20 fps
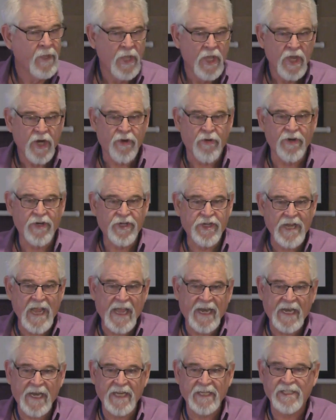
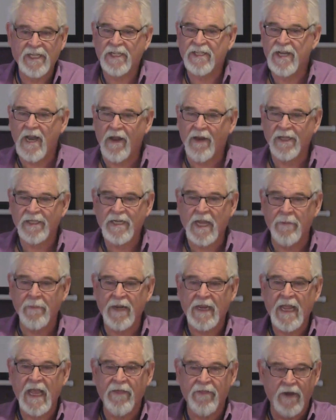Christianity says, no, let's come
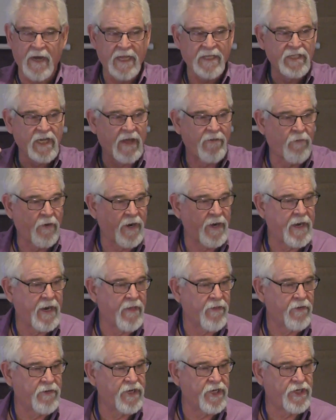together. Let's love one
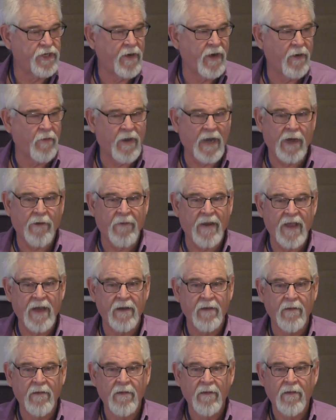another. Did you hear what I
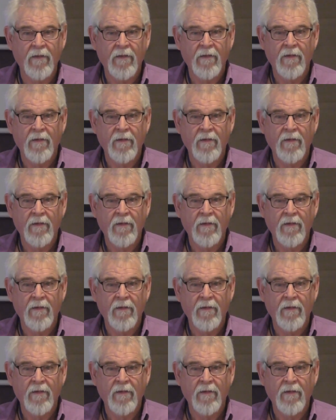read?